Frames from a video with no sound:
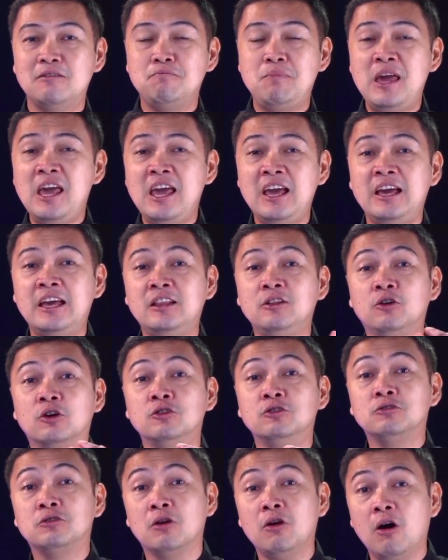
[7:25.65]
that being
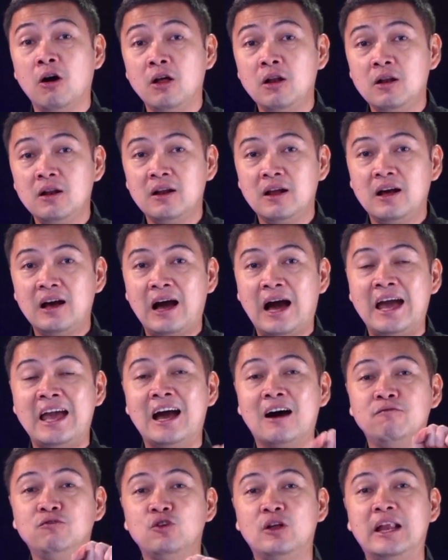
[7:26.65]
in control,
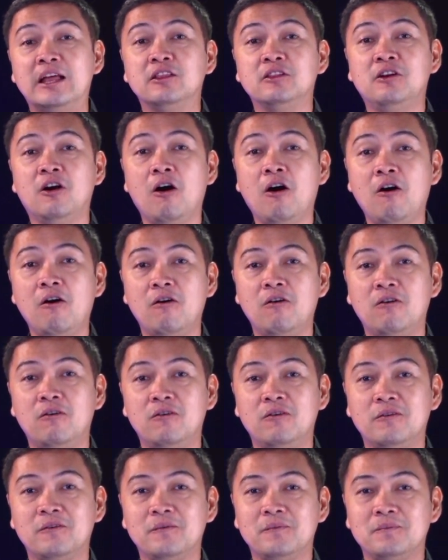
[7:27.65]
I have to let
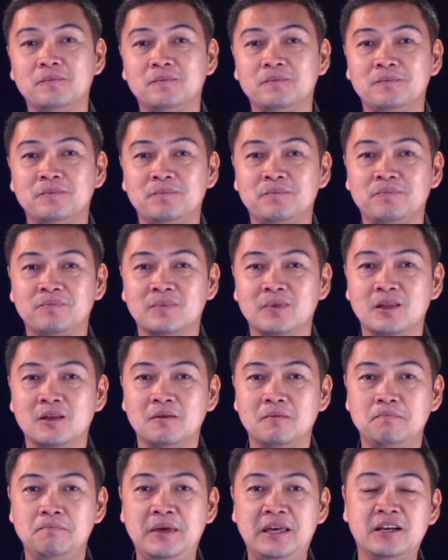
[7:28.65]
go.
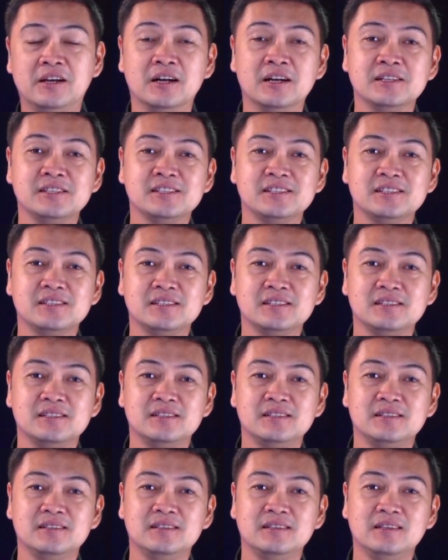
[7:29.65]

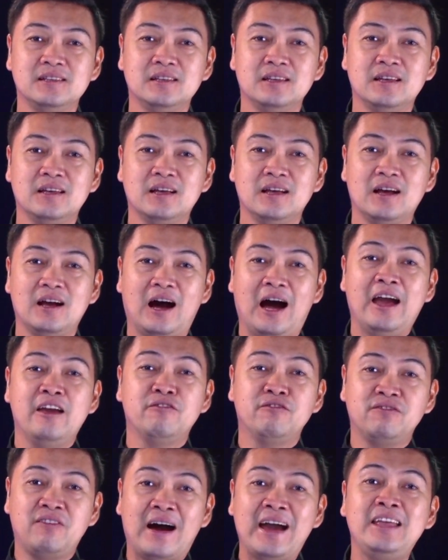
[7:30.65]
Because
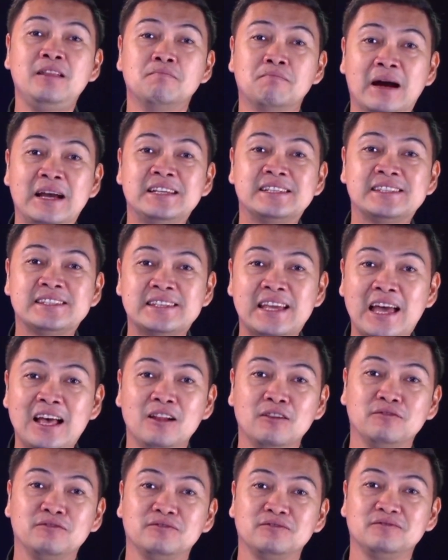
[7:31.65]
I find
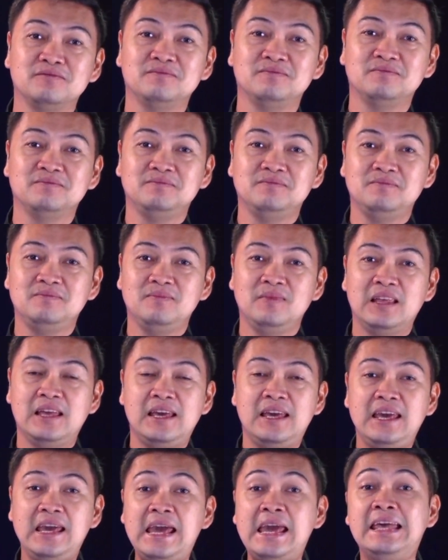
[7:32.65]
myself
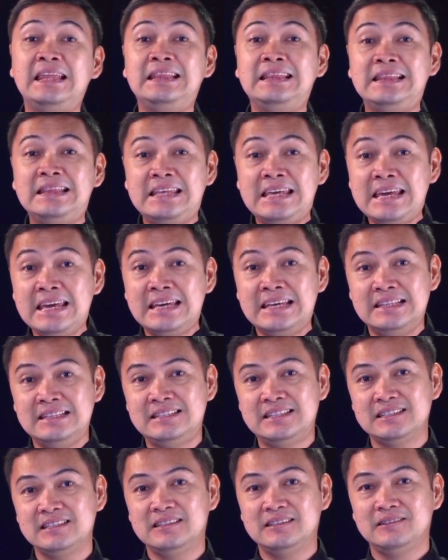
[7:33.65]
in
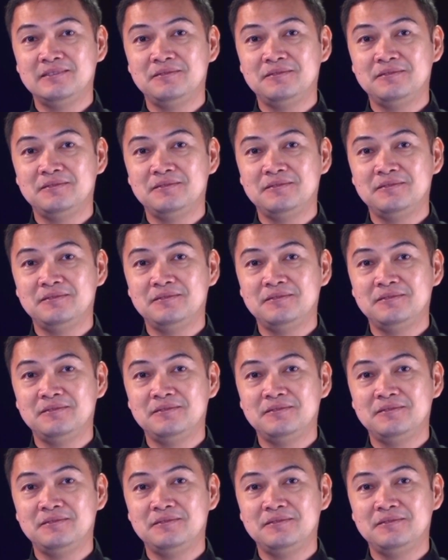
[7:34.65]
need.